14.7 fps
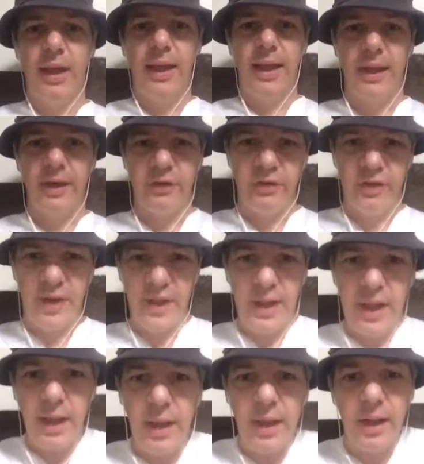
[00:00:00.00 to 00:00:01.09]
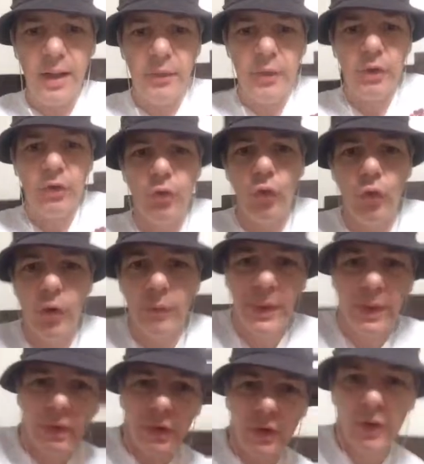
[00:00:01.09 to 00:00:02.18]
and today I'm going to talk
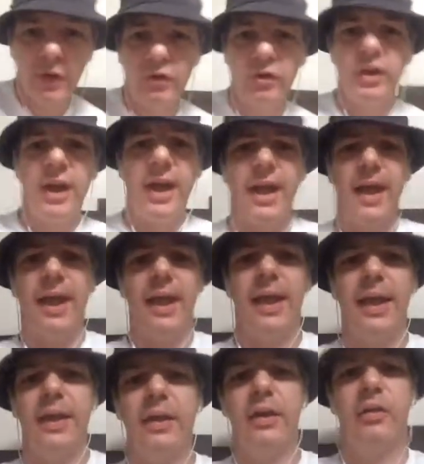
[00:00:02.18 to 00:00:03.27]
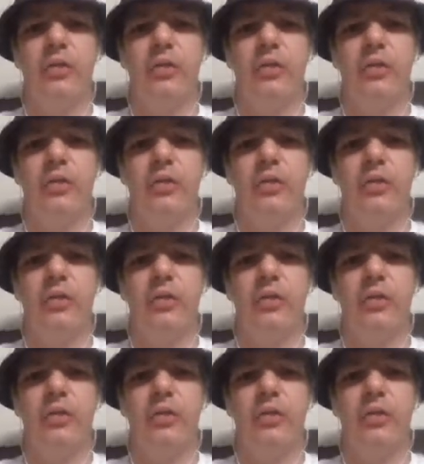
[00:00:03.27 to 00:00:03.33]
about concussion and